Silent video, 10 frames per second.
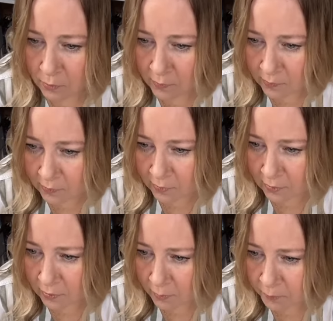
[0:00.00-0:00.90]
Let's
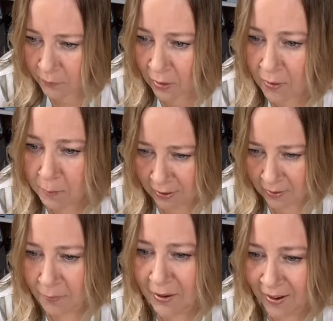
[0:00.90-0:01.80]
see.
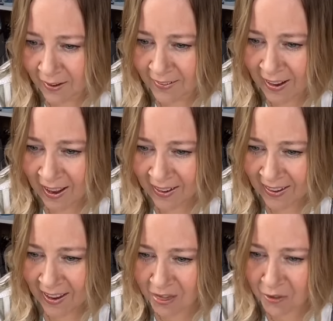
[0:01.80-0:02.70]
Medium, yeah. Hi,
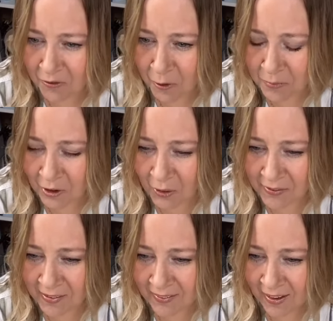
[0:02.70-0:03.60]
Catherine from
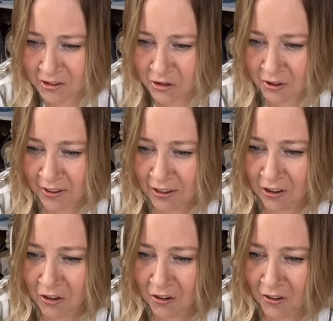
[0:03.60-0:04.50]
Tulsa. Glad you're
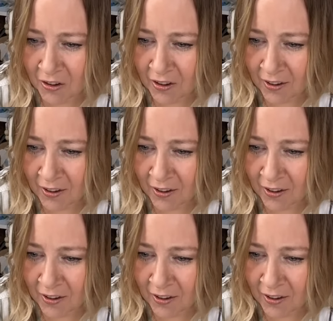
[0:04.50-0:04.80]
here.